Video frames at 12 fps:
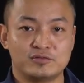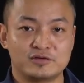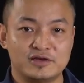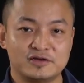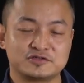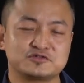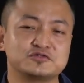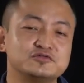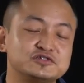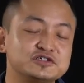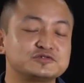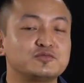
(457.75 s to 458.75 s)
Clear? So
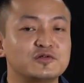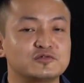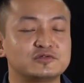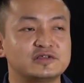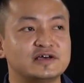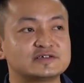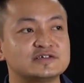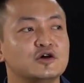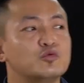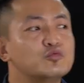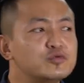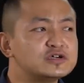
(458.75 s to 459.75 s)
you just want to test
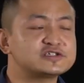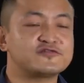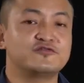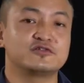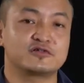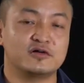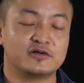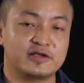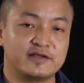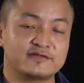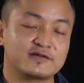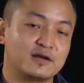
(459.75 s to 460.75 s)
which food
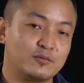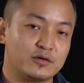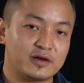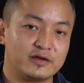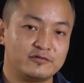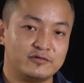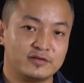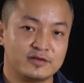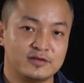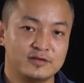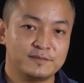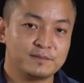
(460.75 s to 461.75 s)
contains carbohydrate.